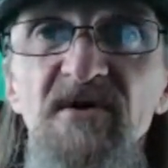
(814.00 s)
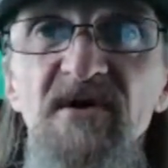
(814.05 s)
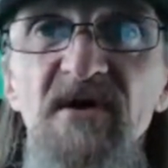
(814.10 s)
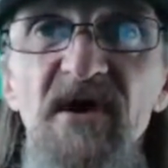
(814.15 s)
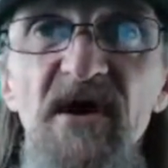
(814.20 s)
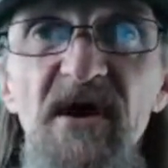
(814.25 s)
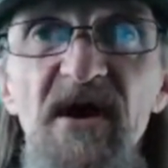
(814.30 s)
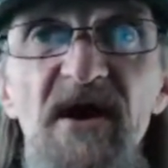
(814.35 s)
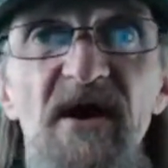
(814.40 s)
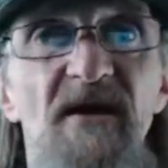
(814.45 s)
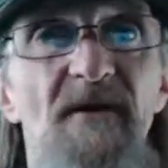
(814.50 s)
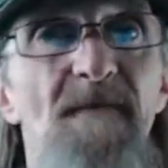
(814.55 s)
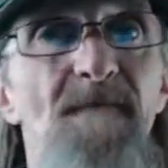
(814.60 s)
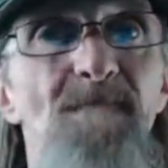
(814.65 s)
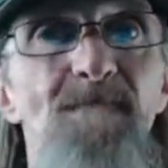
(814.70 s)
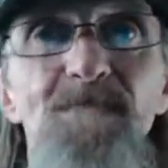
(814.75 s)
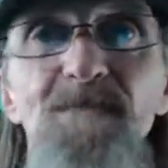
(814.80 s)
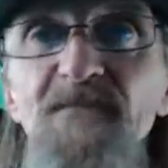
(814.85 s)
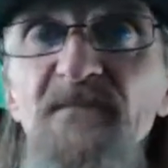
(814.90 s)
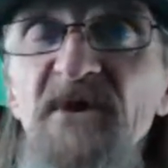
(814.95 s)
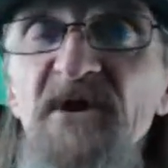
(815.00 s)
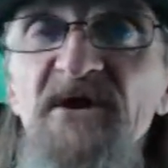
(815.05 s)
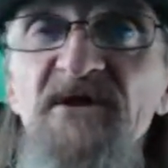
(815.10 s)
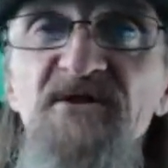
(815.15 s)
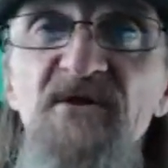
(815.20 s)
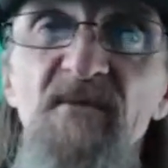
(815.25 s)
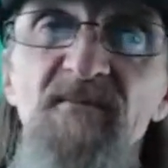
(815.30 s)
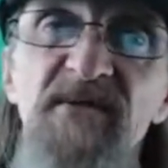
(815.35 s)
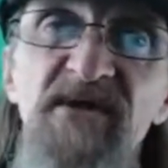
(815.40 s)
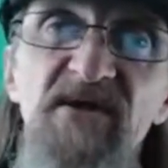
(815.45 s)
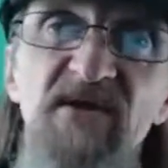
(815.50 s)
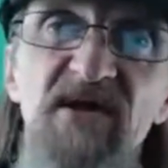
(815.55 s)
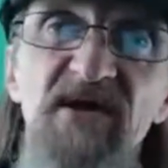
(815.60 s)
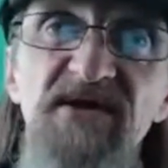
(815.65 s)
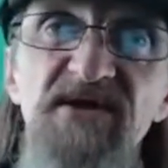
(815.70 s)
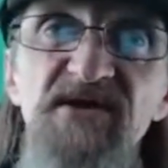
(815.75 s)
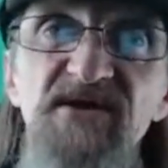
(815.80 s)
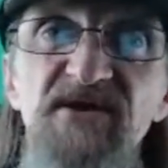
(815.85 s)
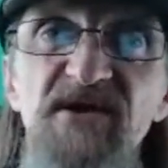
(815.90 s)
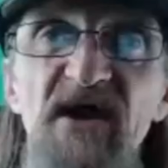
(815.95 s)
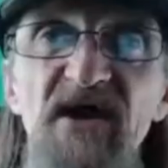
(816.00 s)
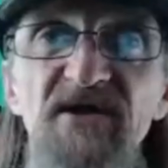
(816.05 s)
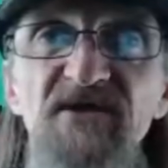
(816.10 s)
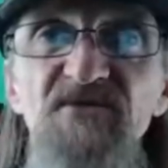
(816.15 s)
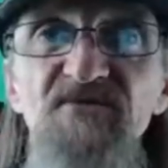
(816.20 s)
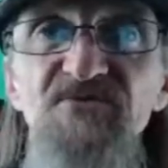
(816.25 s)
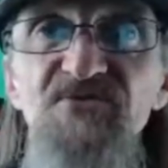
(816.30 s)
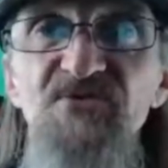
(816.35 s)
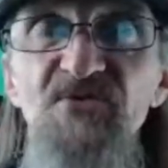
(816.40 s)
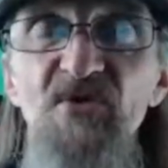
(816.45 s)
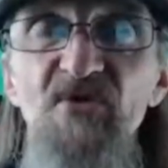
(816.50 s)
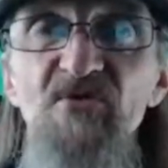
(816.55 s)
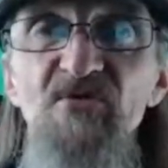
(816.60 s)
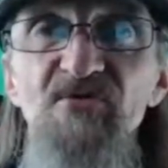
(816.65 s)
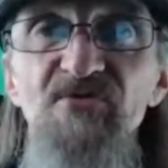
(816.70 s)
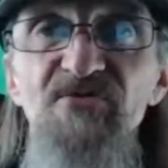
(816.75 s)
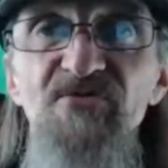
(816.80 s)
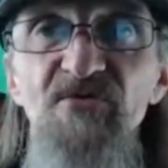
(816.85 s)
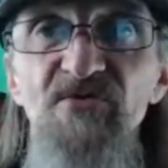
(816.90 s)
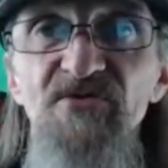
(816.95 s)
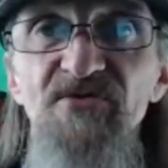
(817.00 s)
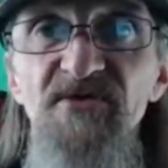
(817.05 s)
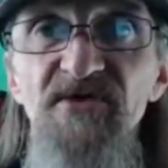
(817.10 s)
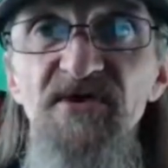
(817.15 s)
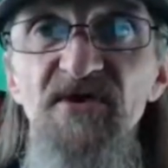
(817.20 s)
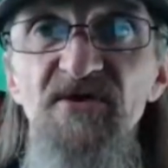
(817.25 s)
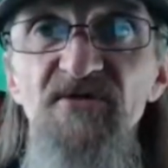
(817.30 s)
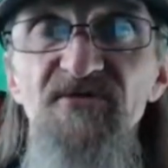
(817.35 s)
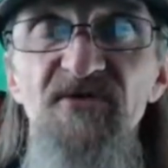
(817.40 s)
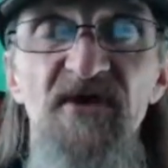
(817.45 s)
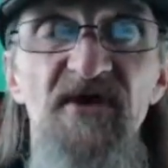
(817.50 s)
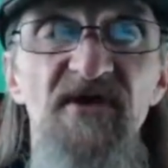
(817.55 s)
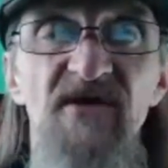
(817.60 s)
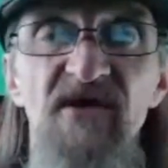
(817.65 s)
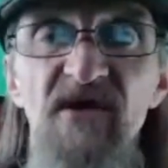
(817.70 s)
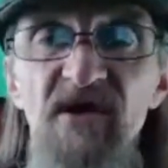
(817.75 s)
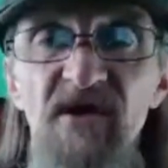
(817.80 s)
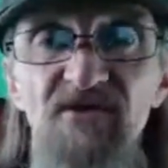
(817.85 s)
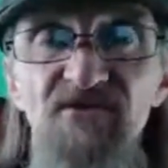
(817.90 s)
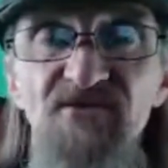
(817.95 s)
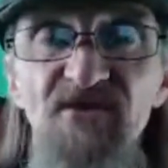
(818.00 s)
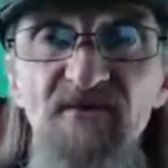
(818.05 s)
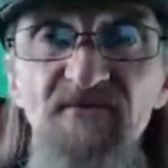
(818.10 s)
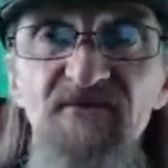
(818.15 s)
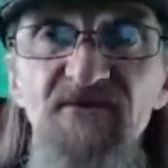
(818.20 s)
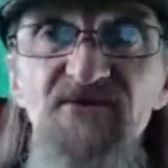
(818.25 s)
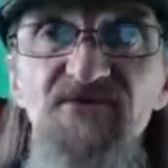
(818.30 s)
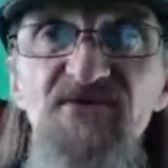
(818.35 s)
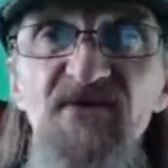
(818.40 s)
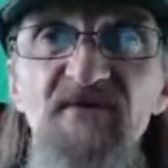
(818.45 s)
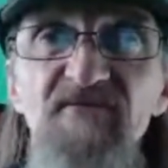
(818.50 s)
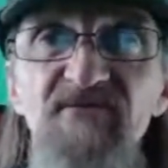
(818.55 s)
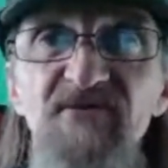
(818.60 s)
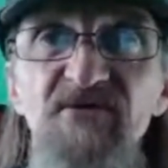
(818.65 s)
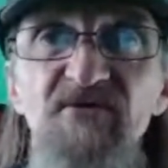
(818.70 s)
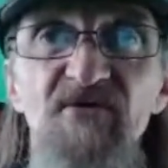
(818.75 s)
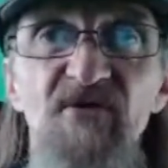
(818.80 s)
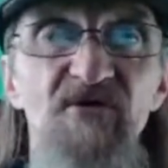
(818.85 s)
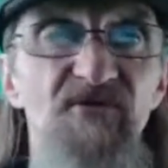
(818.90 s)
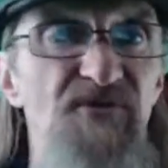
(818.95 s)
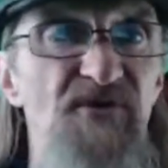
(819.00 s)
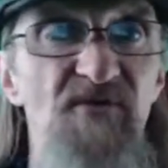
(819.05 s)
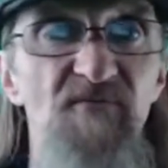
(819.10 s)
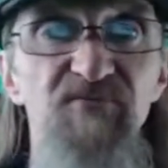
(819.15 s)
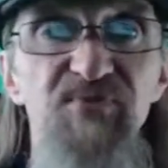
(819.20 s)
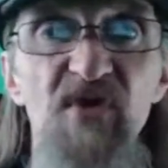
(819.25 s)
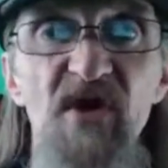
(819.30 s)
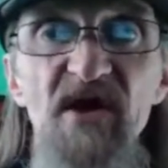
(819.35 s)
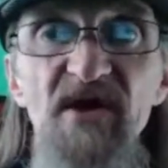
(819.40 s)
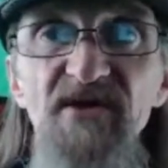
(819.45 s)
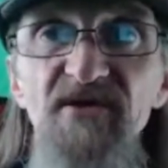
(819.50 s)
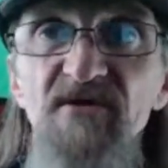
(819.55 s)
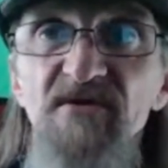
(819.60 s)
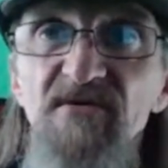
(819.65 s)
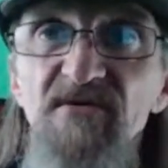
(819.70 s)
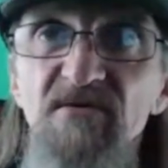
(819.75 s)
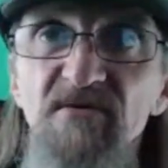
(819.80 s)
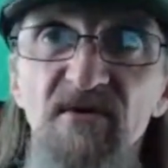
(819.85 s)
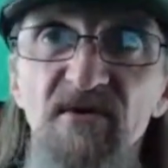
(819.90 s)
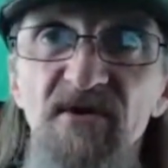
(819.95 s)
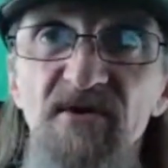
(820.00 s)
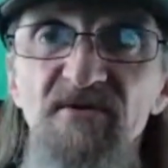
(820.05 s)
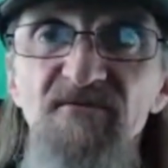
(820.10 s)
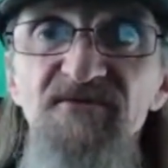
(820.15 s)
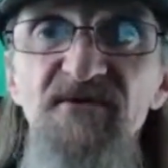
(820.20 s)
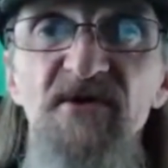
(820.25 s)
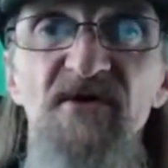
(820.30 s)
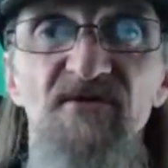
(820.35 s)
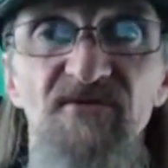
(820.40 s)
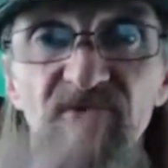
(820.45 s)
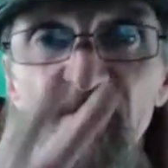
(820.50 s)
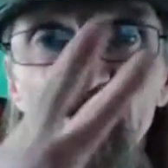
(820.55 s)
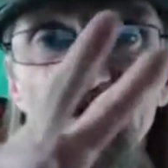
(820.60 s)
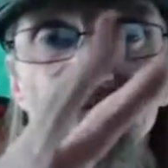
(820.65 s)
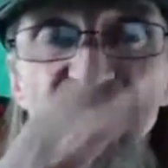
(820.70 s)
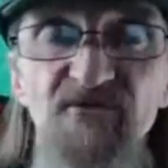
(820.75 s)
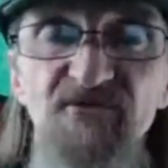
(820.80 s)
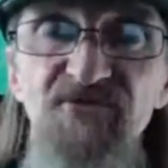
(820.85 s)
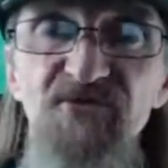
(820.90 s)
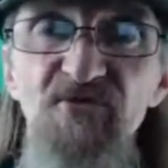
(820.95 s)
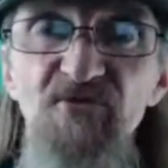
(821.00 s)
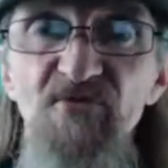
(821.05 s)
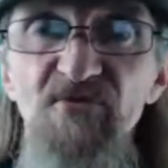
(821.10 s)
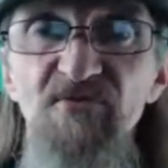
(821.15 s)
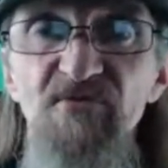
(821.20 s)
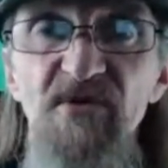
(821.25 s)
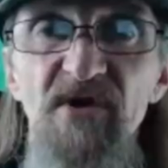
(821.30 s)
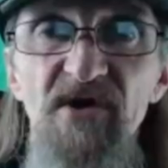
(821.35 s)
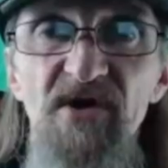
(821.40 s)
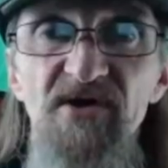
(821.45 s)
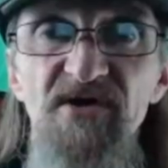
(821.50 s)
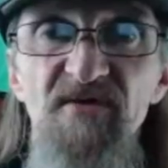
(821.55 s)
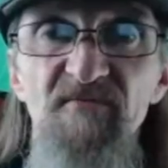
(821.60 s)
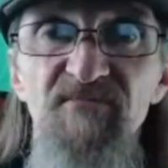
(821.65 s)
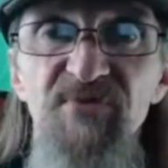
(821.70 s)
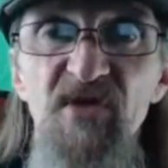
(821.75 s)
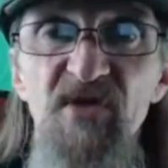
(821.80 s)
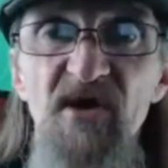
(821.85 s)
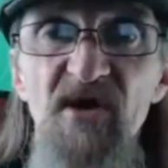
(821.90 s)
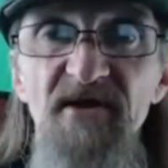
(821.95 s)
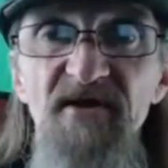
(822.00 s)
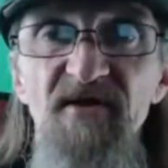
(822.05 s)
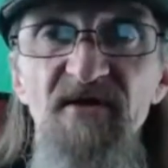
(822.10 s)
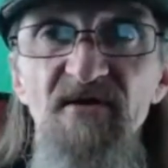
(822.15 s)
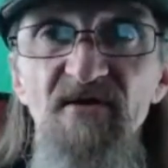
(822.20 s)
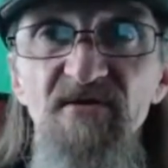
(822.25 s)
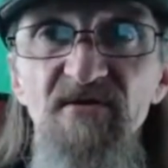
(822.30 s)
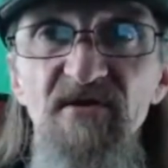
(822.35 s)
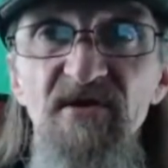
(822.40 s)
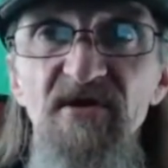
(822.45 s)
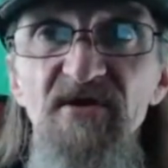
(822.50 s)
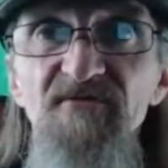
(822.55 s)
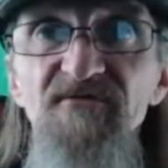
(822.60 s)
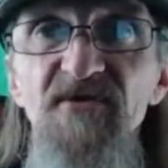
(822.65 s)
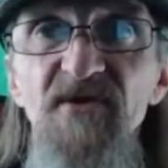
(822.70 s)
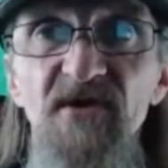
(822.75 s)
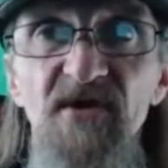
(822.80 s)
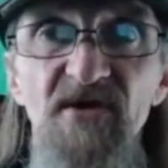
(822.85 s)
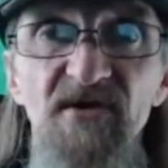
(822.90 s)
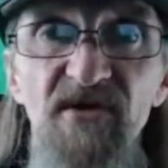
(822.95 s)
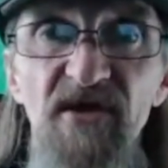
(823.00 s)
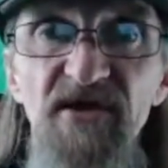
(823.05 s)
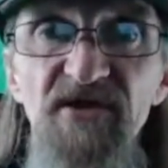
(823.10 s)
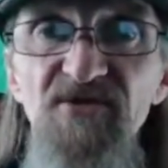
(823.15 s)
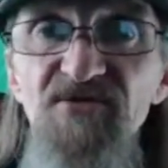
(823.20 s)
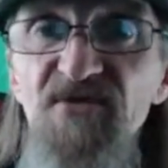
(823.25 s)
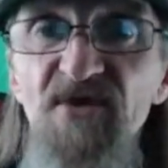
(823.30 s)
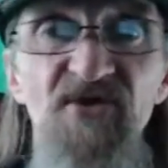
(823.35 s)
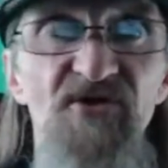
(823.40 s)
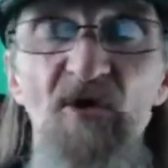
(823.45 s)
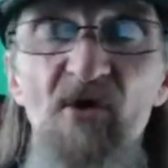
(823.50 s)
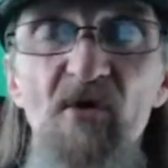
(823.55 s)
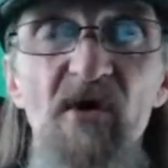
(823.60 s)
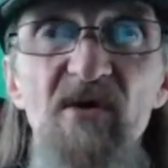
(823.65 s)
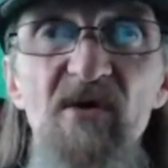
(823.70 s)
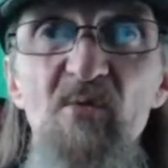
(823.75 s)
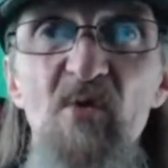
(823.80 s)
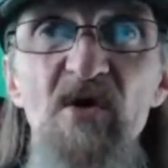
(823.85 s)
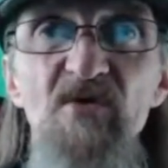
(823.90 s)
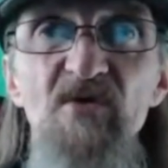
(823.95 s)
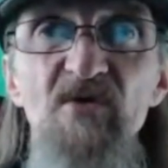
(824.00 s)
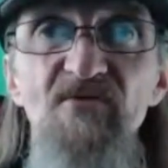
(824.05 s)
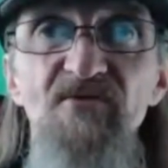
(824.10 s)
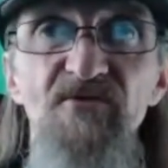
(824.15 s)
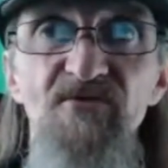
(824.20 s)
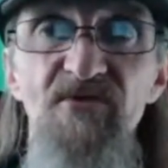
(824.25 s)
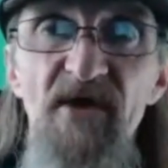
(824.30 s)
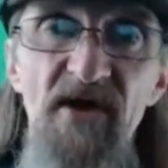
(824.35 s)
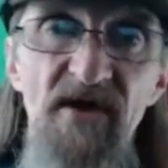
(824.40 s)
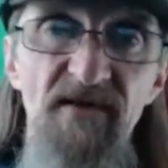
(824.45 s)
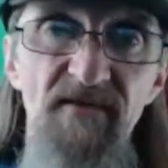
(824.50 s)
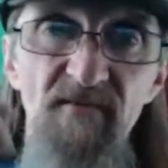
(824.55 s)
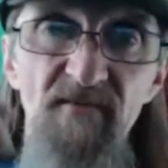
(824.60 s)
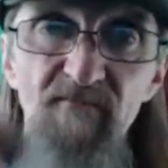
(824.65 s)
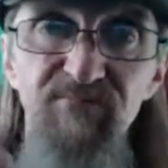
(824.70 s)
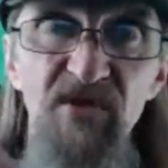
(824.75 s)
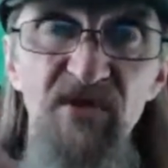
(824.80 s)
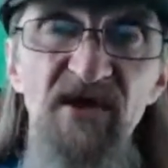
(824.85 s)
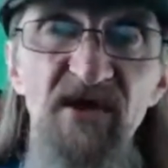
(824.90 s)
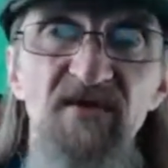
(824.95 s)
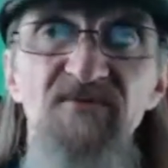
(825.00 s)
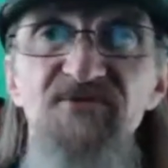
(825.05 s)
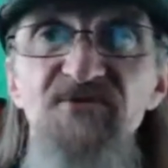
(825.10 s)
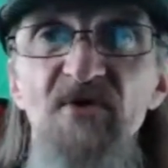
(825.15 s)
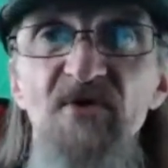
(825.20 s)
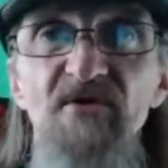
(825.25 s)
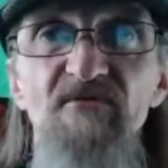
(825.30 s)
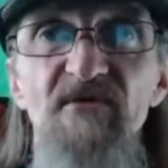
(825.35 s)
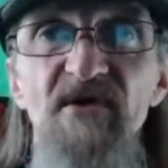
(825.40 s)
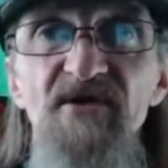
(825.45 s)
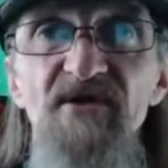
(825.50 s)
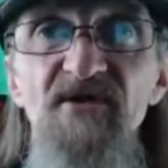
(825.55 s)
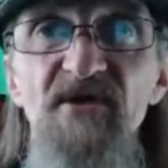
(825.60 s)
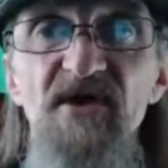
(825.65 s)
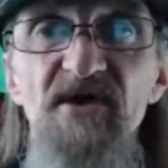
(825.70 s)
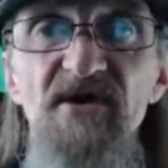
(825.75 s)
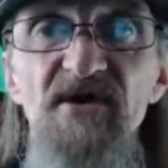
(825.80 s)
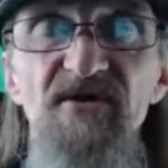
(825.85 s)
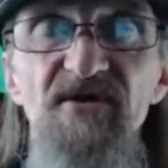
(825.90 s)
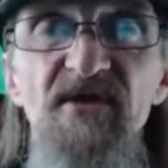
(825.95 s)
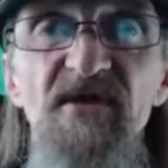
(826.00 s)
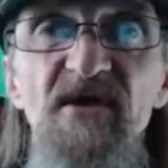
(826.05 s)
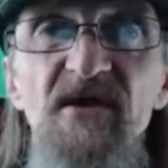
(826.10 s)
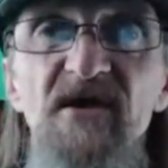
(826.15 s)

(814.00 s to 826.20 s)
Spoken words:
And I mean, like it kind of shows on the thing. 77-year-old complied, lived. The other two complied, lived. Lady said, no, I won't do that. Blam, shot her right in the head.